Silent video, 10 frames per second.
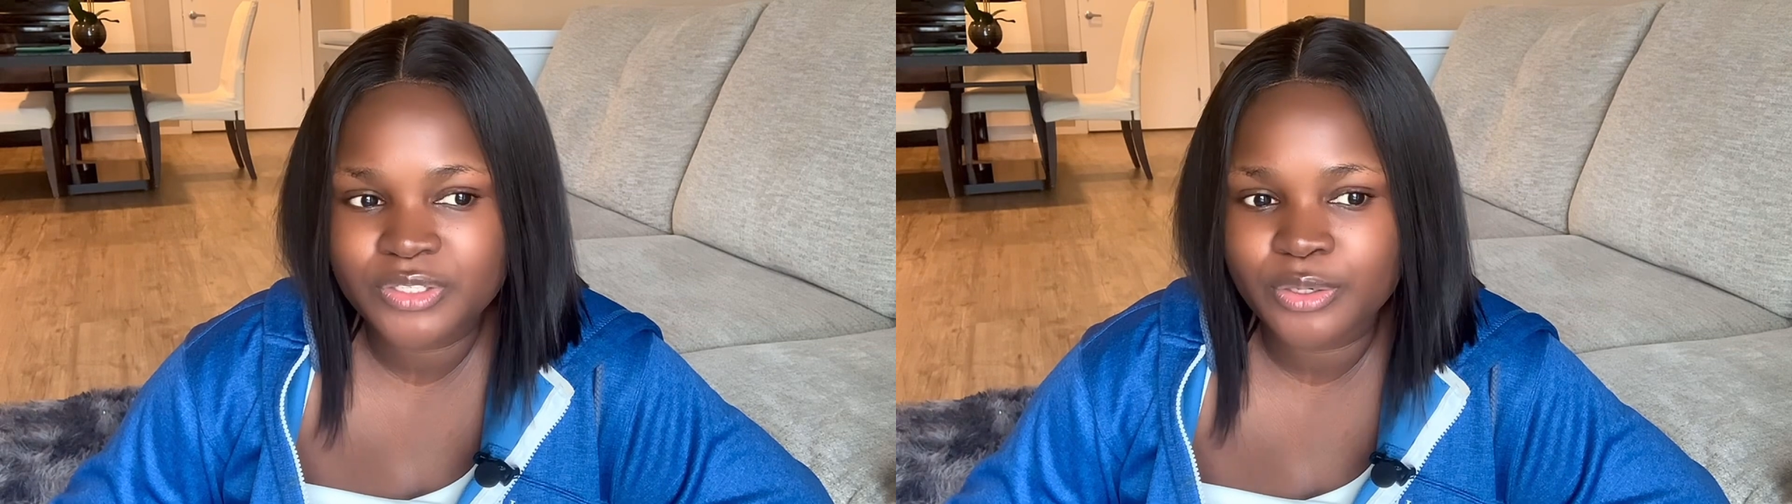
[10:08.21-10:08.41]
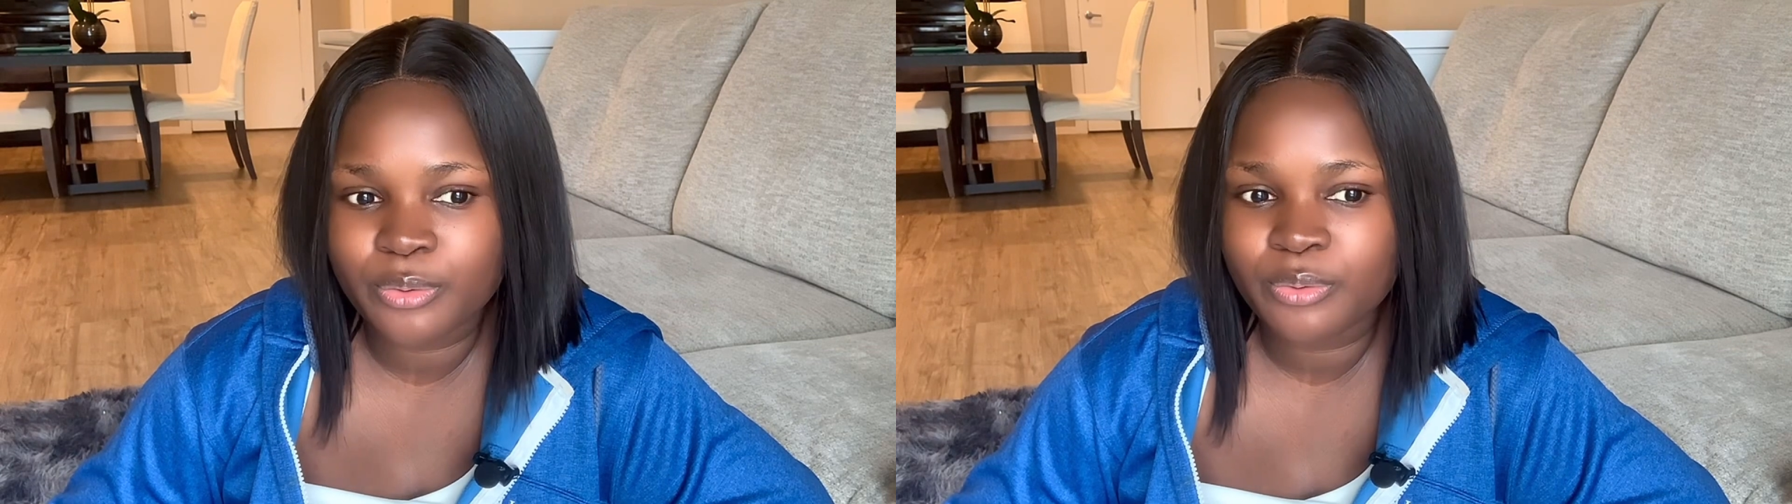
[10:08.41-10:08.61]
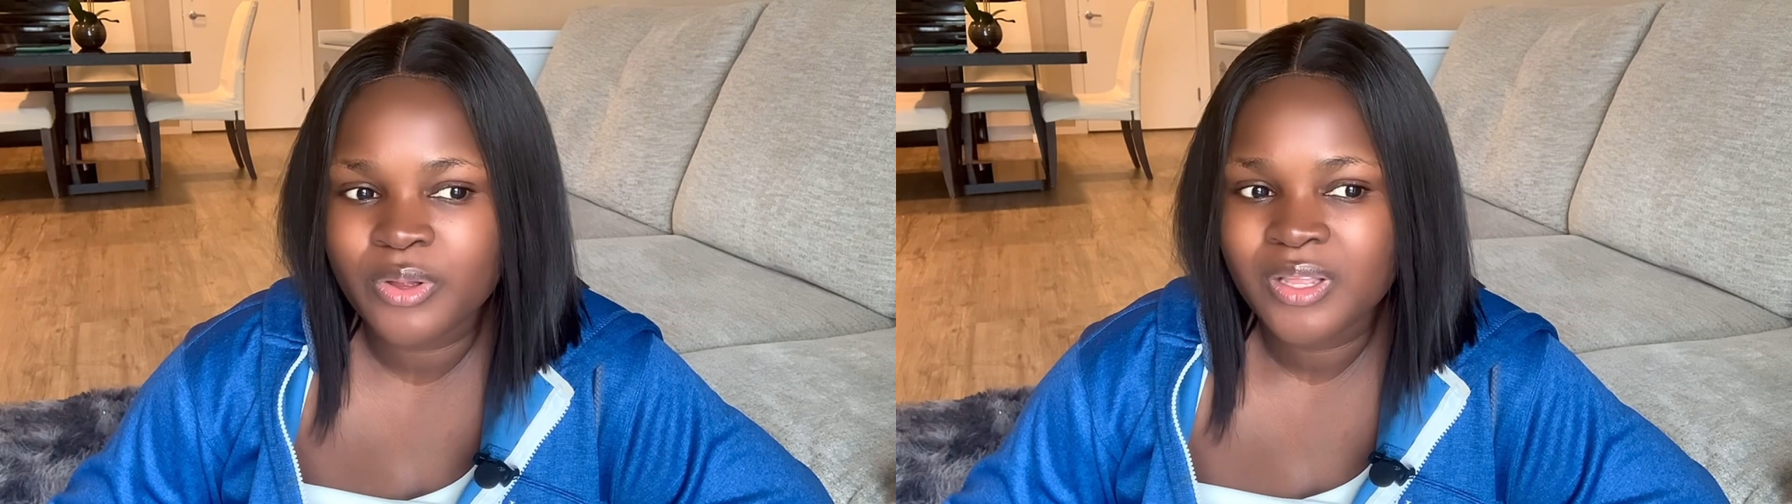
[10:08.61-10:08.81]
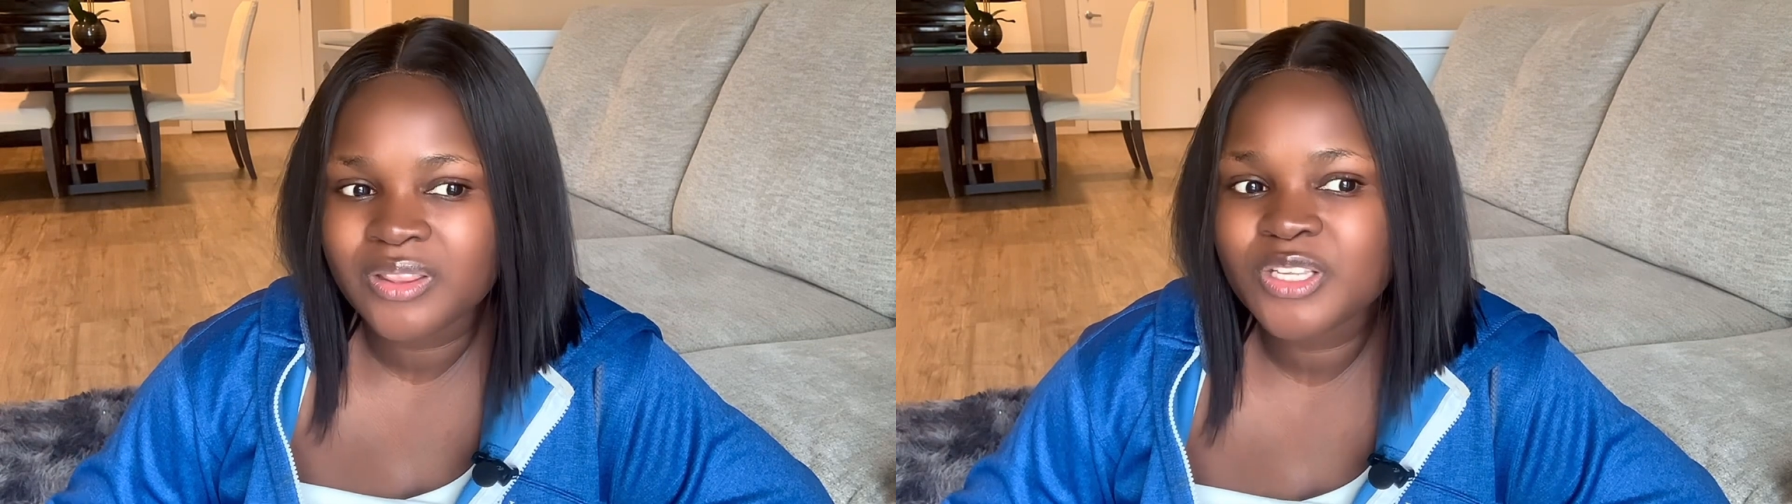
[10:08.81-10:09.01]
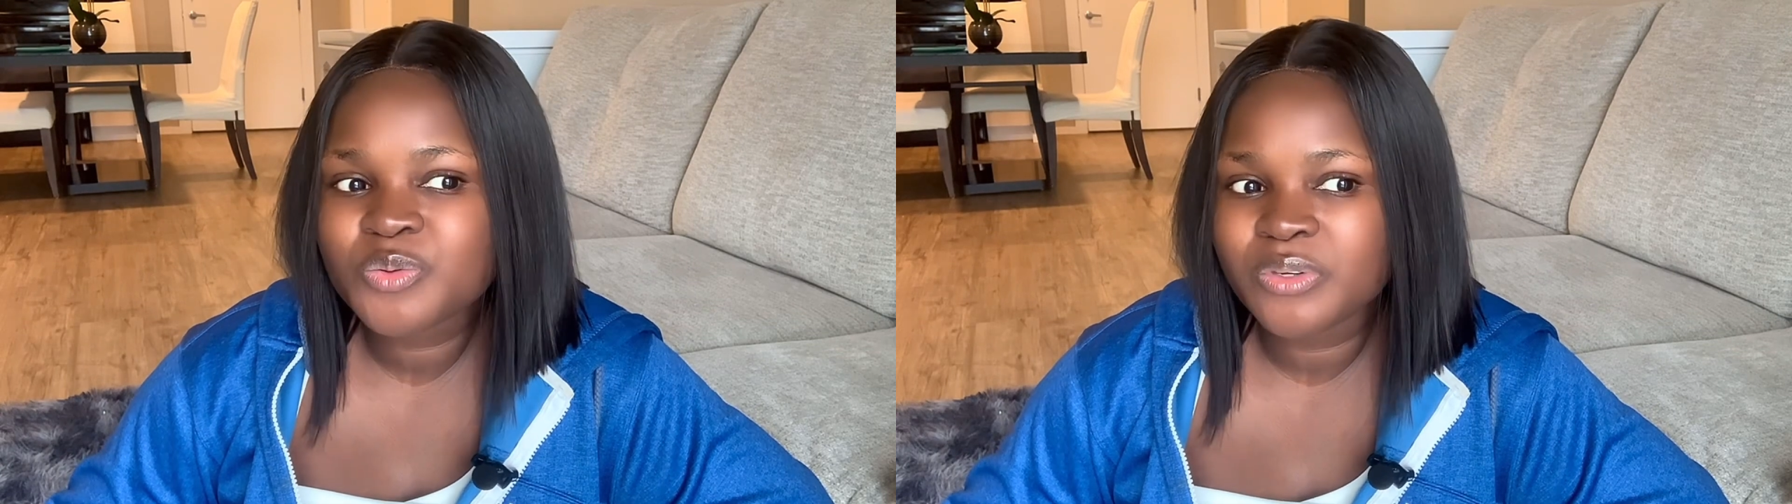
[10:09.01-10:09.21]
So
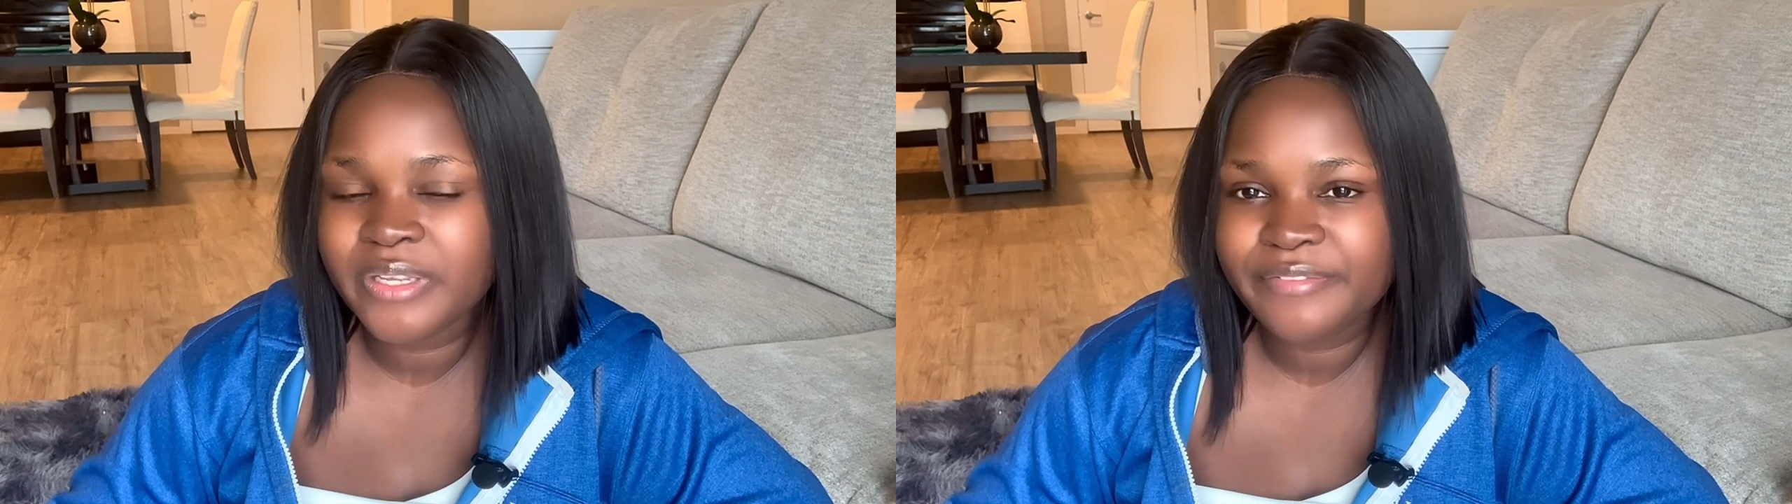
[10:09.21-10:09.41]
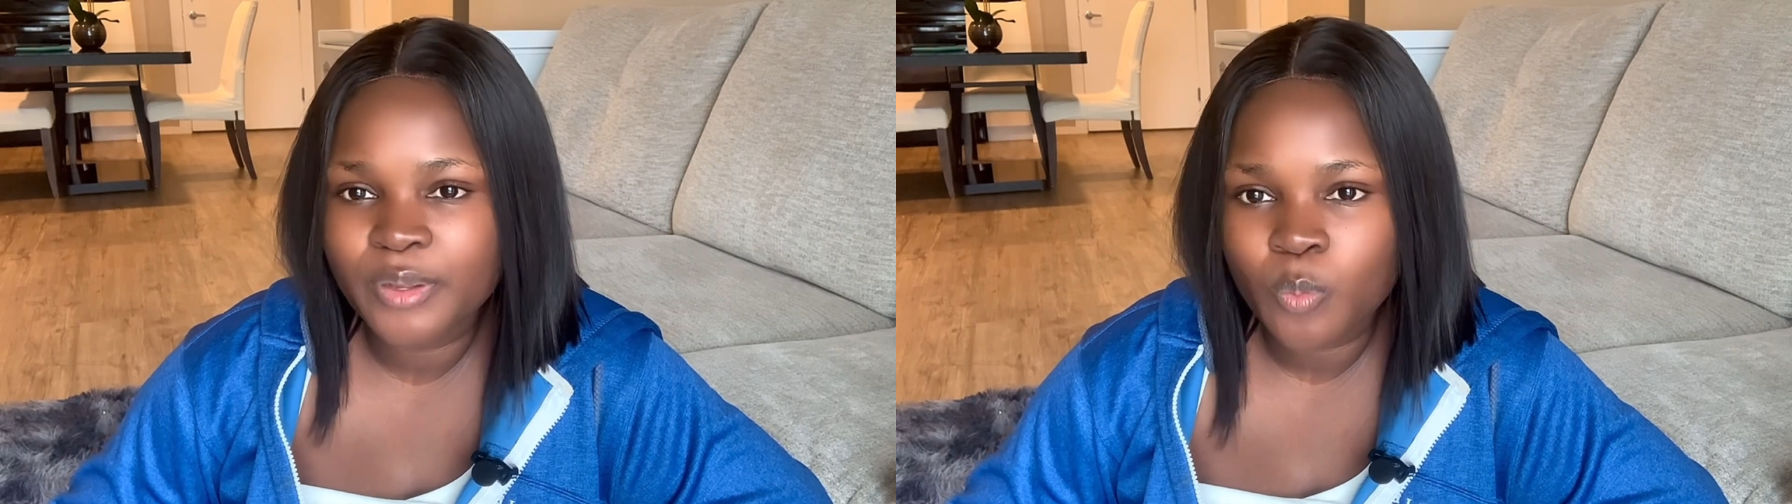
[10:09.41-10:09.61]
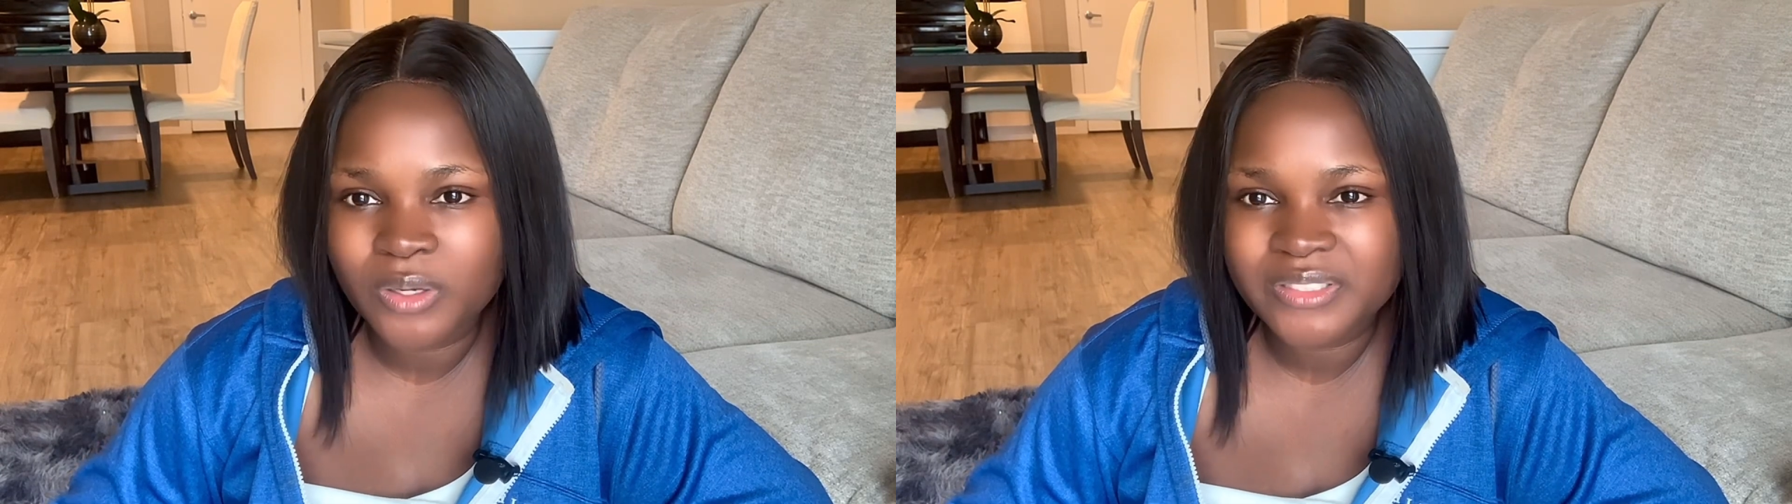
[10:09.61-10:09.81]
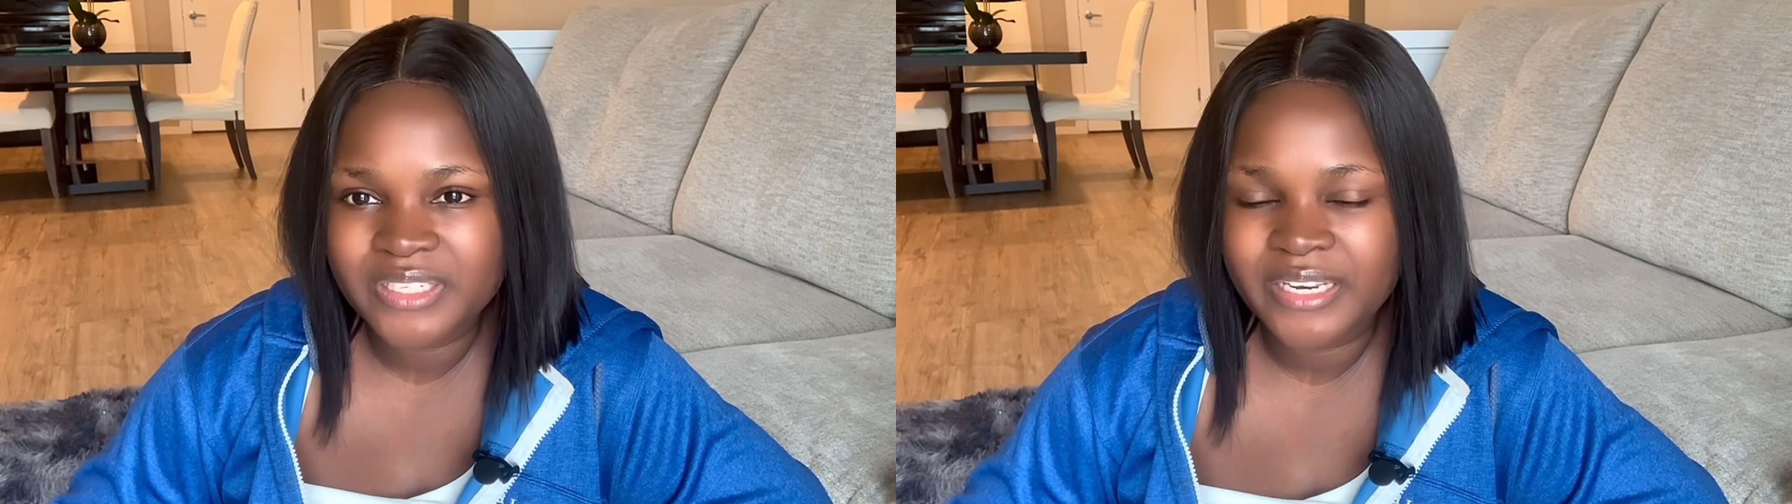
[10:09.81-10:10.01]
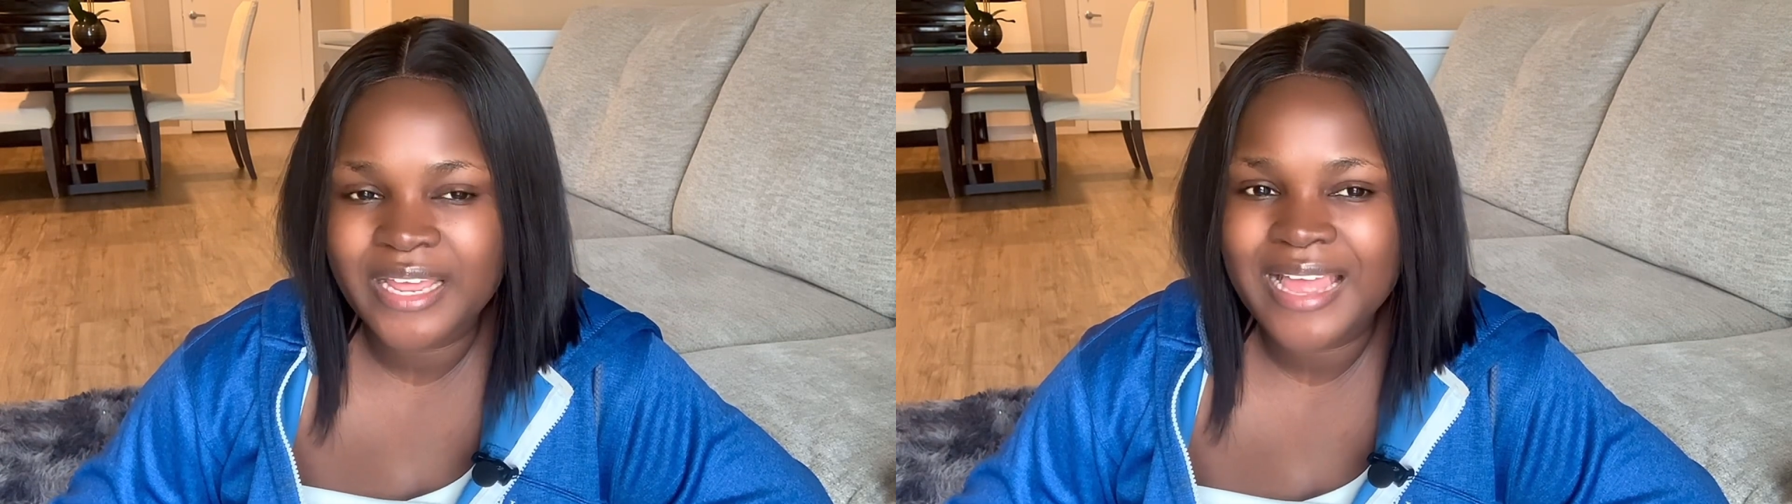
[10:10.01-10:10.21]
this will leave you
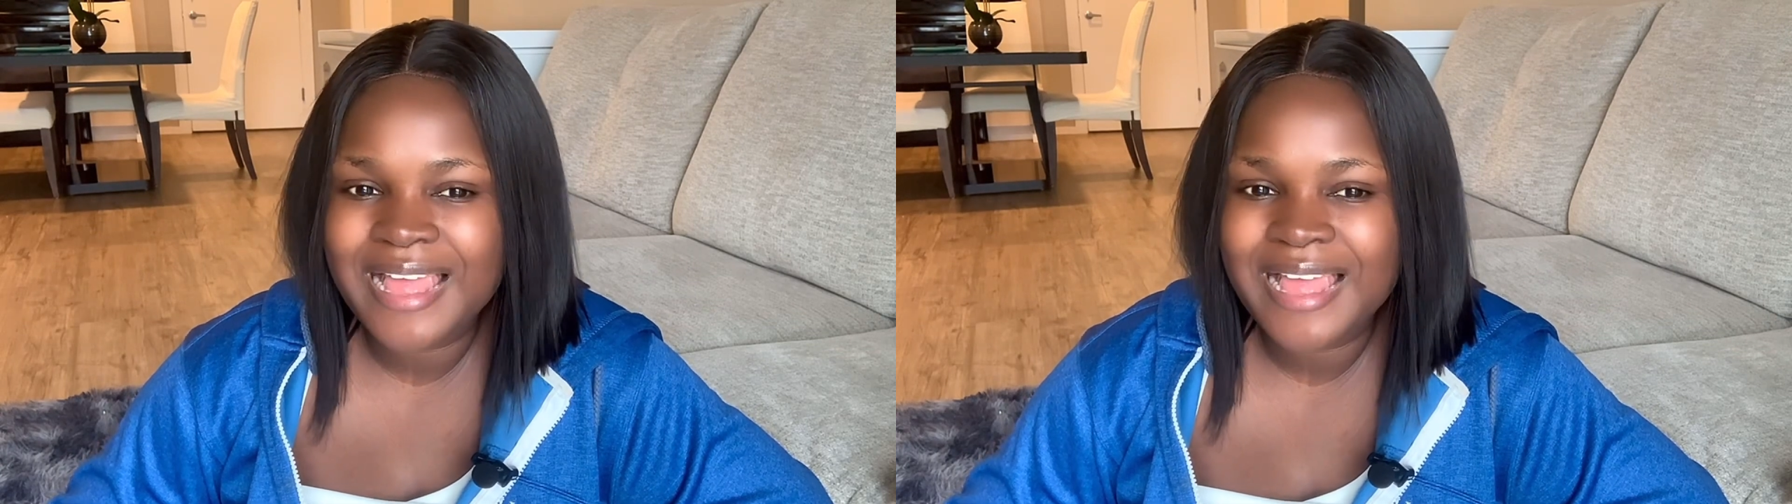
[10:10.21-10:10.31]
wanting.